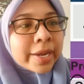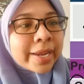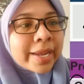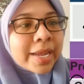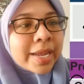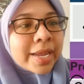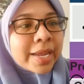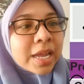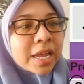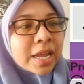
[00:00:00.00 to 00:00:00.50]

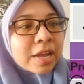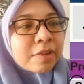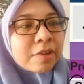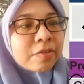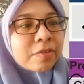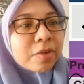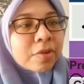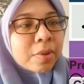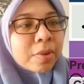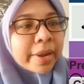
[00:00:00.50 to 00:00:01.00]
For
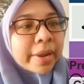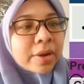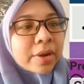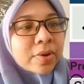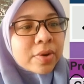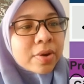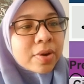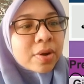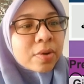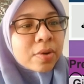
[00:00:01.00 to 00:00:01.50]

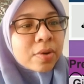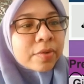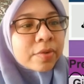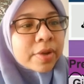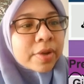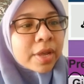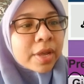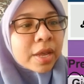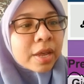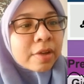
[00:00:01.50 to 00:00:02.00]
micro, we have
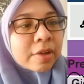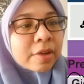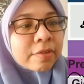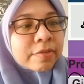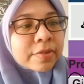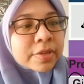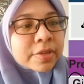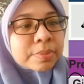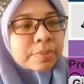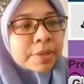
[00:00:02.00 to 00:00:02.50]
a
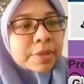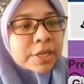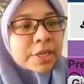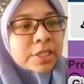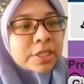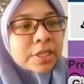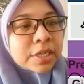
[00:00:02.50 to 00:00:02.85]
special